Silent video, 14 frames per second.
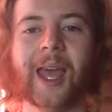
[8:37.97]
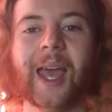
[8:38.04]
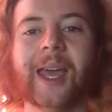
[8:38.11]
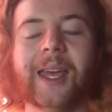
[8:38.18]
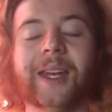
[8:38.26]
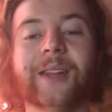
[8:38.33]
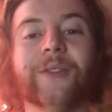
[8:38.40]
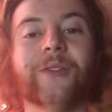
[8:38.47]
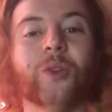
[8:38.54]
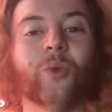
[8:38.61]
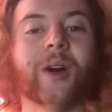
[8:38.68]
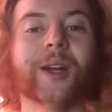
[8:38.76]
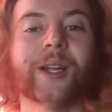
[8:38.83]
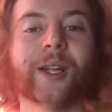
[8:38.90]
and if you
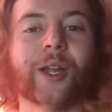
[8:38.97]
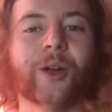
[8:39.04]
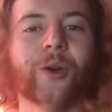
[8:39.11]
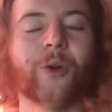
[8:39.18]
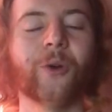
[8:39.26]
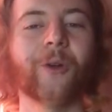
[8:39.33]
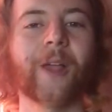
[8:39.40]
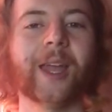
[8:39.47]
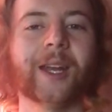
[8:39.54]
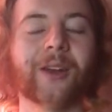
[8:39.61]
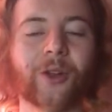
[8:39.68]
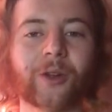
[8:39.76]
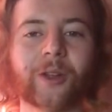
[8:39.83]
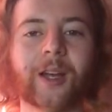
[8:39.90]
want to go and
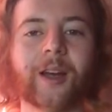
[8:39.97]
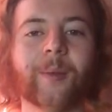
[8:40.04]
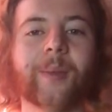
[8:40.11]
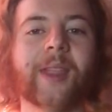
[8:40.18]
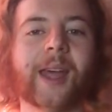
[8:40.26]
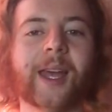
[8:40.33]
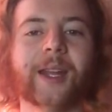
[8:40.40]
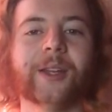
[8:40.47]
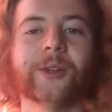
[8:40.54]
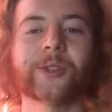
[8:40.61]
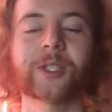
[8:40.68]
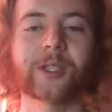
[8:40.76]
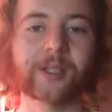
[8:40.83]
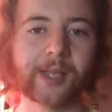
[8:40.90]
look up that
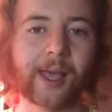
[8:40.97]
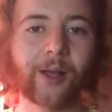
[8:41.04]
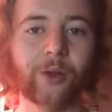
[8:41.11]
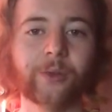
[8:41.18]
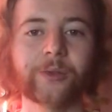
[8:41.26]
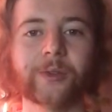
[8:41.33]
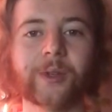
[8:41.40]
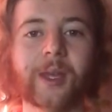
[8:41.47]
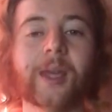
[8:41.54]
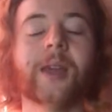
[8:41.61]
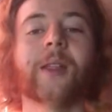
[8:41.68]
yourself,